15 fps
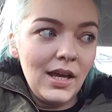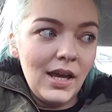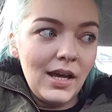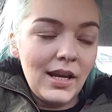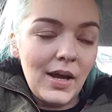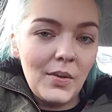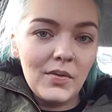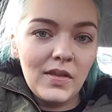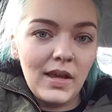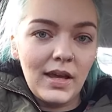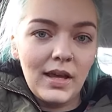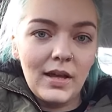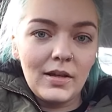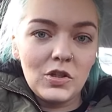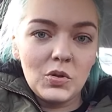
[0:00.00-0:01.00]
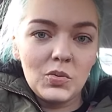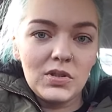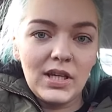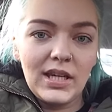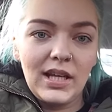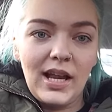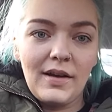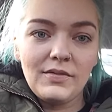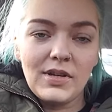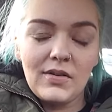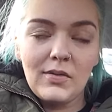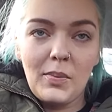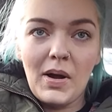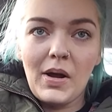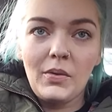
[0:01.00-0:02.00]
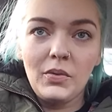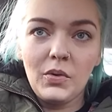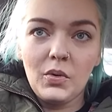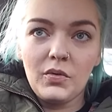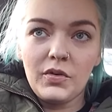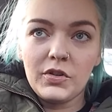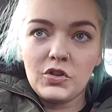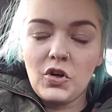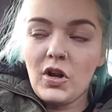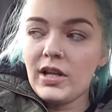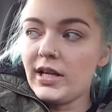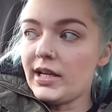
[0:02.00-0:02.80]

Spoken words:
And I was like, she was like, you'll have to have a pound though for the trolley.